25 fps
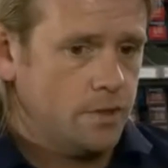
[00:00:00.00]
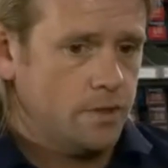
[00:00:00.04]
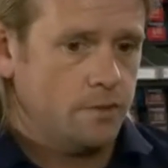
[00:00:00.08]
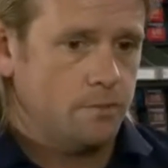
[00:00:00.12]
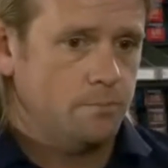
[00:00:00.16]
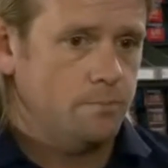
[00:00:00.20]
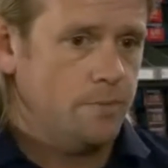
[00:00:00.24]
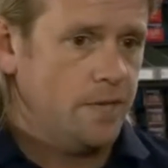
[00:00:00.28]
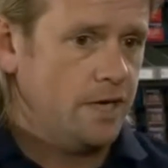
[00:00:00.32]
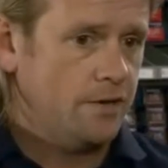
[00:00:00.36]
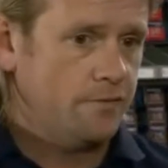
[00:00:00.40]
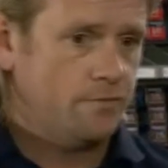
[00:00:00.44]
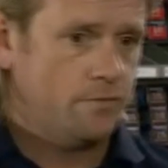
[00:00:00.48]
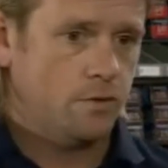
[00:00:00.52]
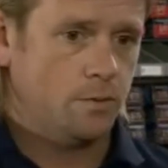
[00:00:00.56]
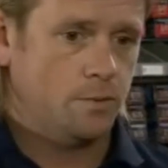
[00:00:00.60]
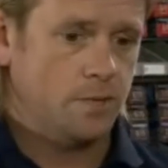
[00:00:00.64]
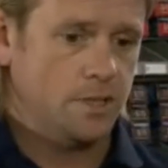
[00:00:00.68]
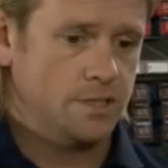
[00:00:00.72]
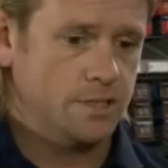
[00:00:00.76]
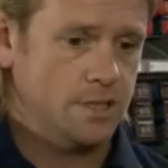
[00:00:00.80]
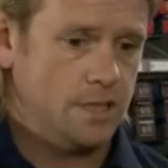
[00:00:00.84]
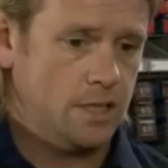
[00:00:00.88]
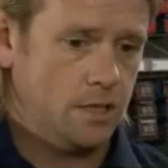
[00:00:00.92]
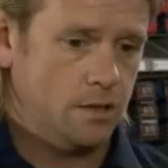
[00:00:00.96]
The many
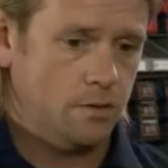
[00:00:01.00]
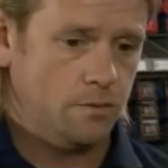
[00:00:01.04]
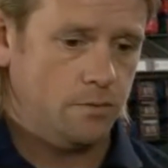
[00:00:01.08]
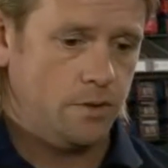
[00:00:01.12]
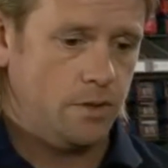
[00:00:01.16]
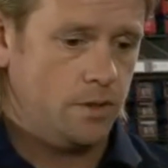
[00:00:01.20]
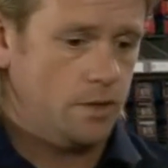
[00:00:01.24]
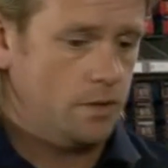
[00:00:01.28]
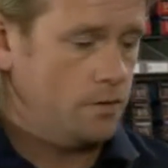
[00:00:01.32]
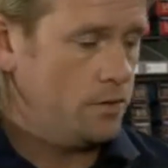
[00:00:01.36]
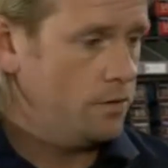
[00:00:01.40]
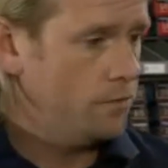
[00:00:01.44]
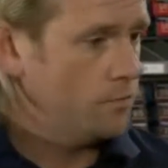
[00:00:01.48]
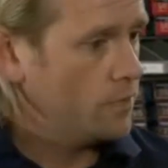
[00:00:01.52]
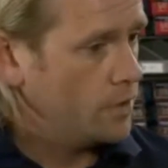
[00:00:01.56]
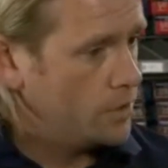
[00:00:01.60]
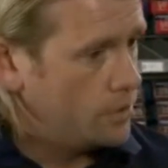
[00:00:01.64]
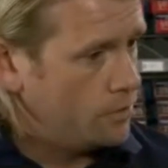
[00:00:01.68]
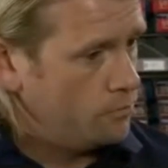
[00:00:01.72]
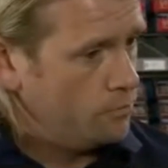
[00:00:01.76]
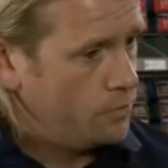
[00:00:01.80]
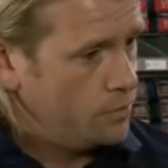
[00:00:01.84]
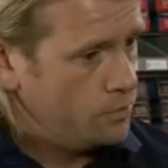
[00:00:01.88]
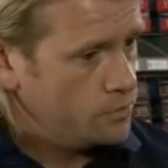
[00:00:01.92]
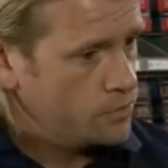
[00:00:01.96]
formats now, you've
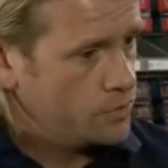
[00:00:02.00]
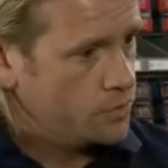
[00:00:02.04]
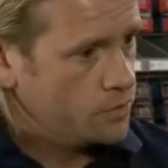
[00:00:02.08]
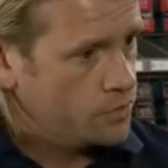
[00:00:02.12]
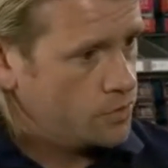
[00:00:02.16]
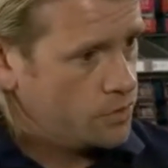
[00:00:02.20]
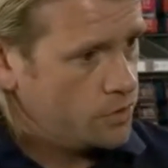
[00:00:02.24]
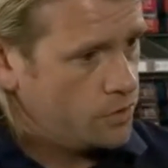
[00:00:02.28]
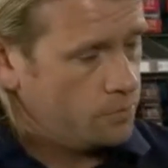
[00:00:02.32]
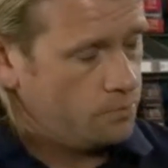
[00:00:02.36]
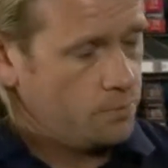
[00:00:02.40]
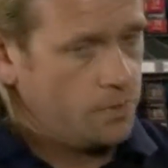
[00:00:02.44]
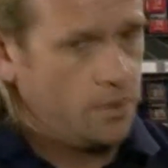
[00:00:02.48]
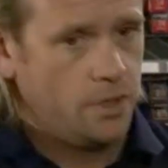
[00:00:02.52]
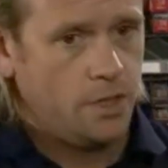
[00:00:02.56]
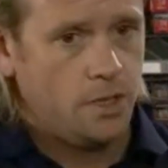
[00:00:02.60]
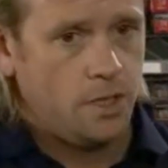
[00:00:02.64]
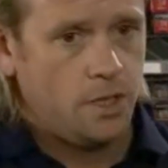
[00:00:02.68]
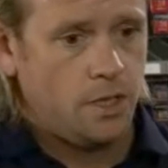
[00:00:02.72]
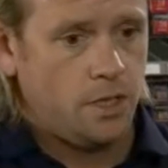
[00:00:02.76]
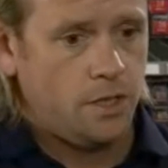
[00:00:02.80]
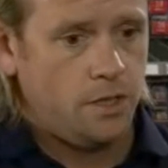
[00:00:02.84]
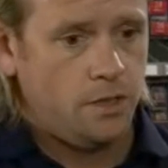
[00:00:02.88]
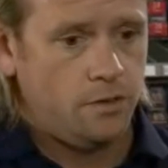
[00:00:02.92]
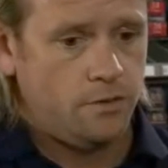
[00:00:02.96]
got your root touch-up,
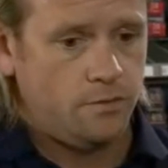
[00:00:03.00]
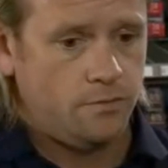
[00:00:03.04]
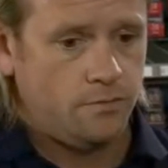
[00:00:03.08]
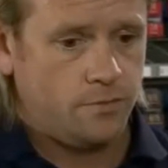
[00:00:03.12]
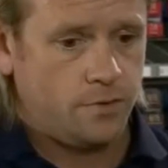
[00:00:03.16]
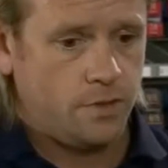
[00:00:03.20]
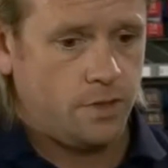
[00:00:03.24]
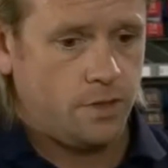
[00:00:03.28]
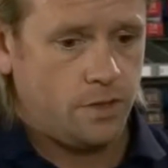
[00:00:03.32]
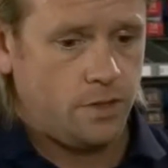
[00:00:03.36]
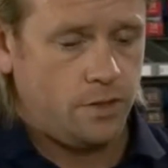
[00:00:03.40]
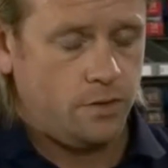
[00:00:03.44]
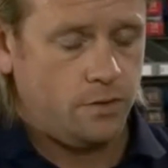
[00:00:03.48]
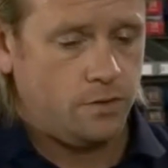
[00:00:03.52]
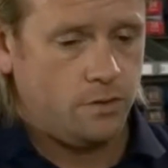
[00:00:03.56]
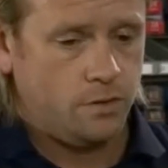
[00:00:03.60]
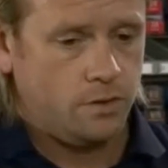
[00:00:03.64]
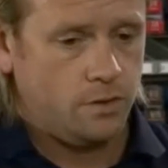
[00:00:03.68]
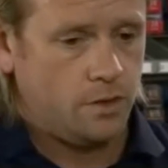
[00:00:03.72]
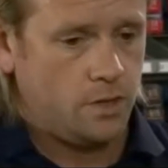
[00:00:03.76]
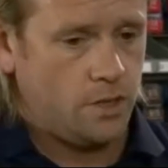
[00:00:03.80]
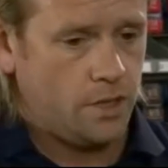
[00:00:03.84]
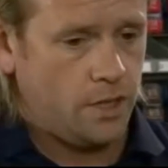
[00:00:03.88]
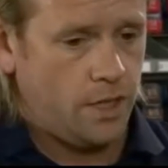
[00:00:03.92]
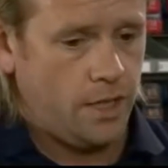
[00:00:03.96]
you've got
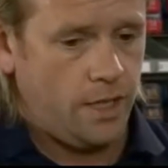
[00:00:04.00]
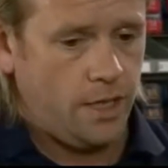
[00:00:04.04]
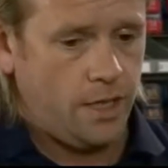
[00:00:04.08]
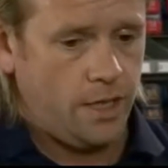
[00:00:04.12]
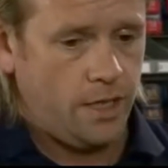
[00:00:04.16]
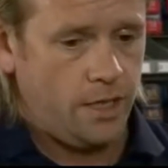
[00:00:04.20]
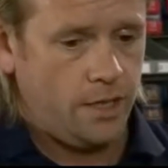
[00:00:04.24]
your